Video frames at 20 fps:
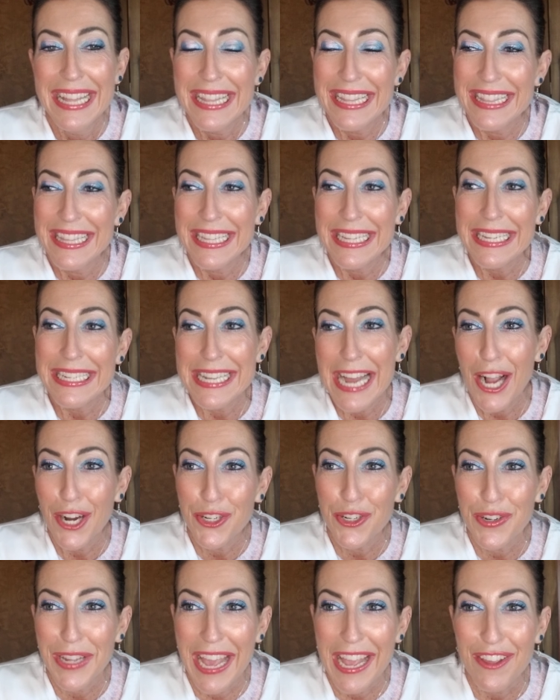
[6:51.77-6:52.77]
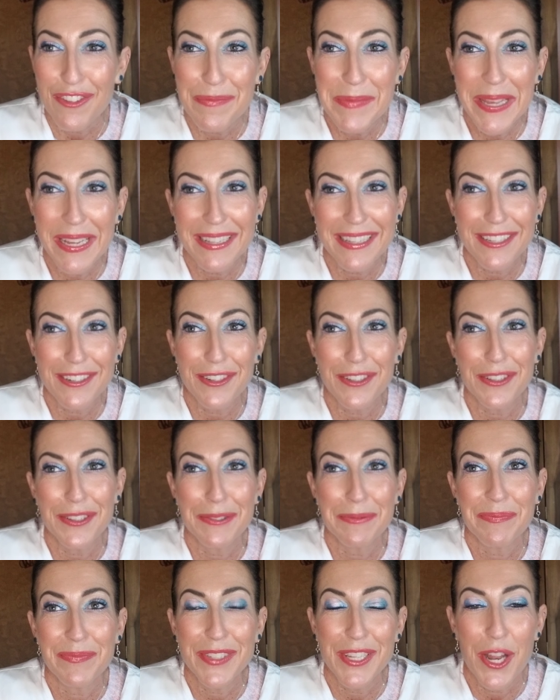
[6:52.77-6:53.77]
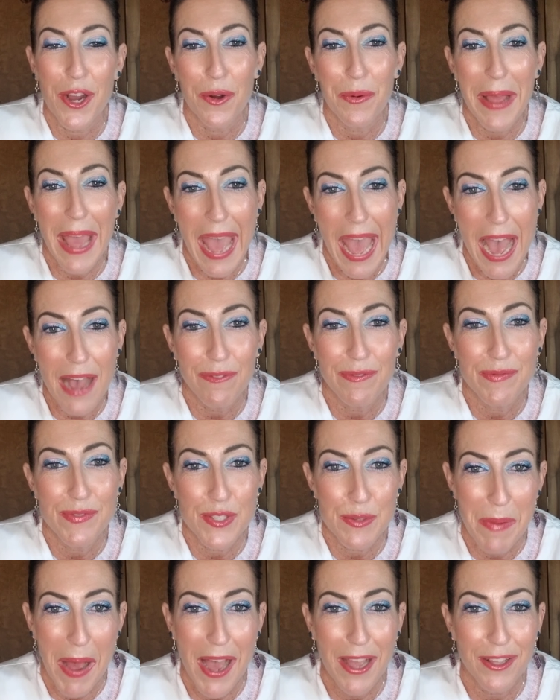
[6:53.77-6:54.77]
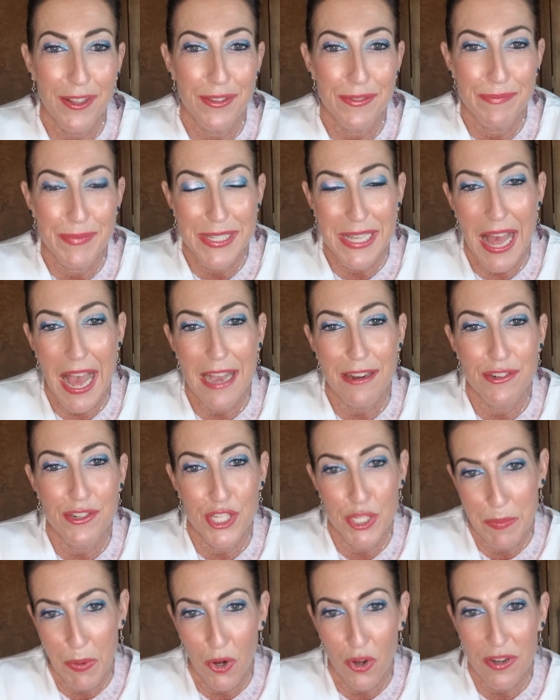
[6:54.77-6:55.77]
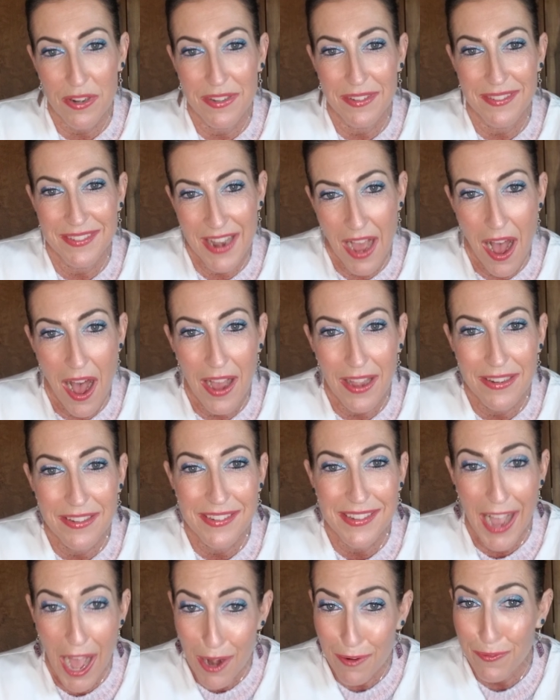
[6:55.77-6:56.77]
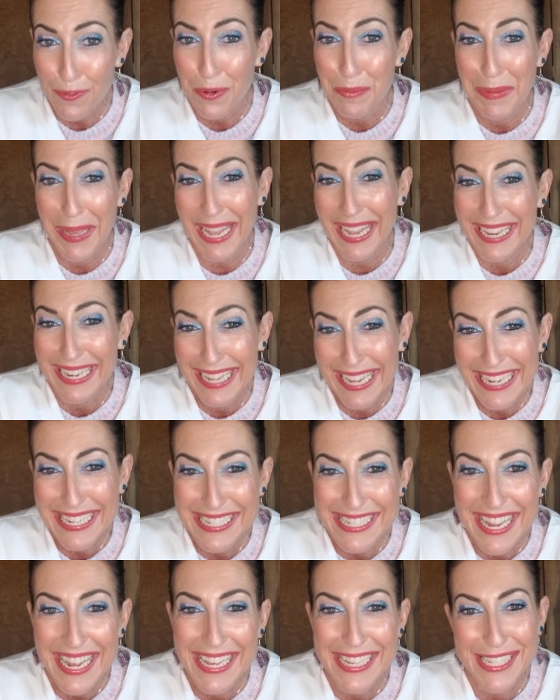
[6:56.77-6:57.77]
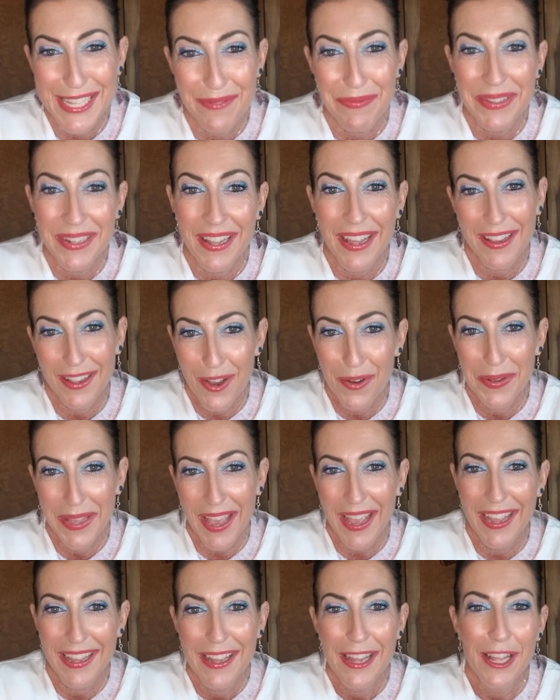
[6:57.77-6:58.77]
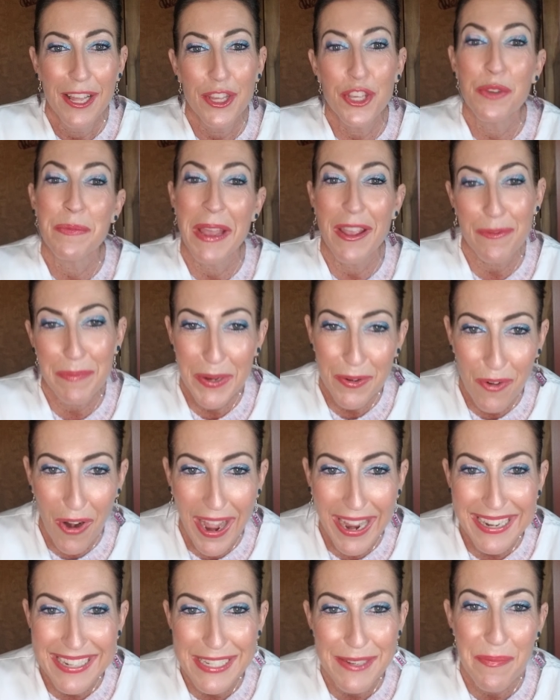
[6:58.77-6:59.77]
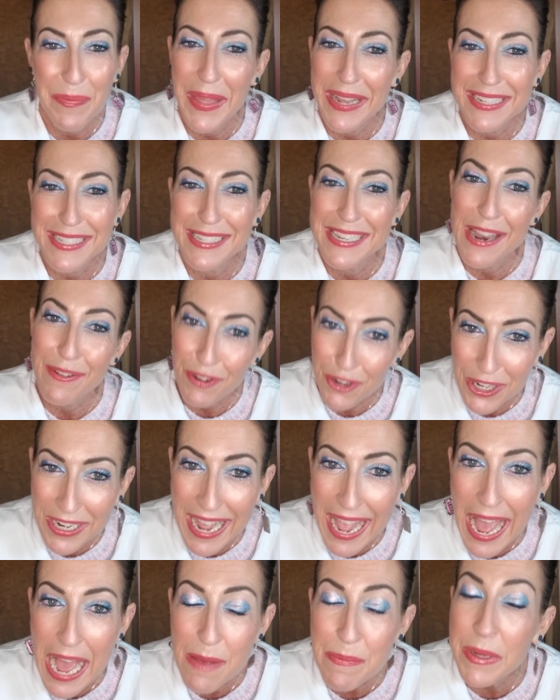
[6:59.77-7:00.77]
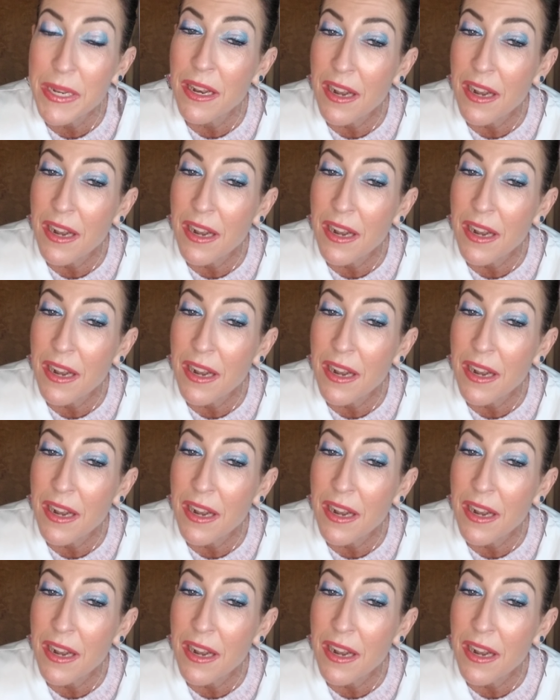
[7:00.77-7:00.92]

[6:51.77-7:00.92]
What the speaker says: The doctor gave me a little, half smile / smirk nod. God forbid he say something like, okay, you may have been right. That's never going to happen.